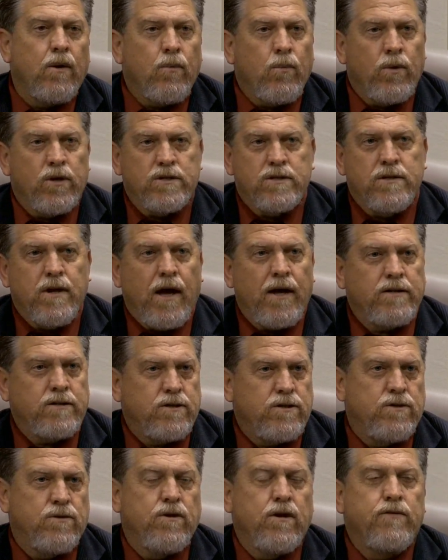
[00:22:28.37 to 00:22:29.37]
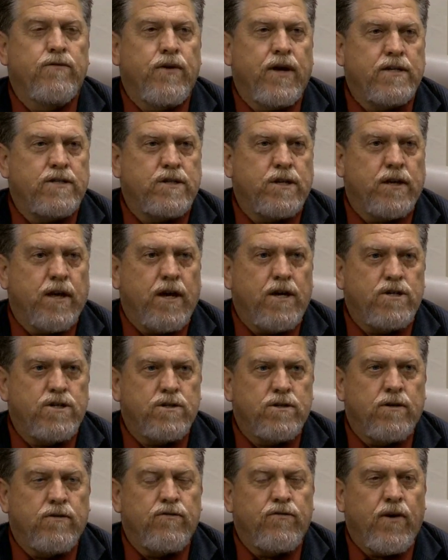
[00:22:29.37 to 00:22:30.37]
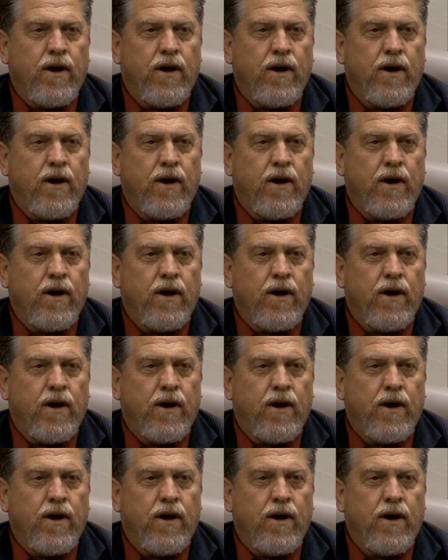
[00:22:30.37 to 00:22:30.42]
was not to do an investigation and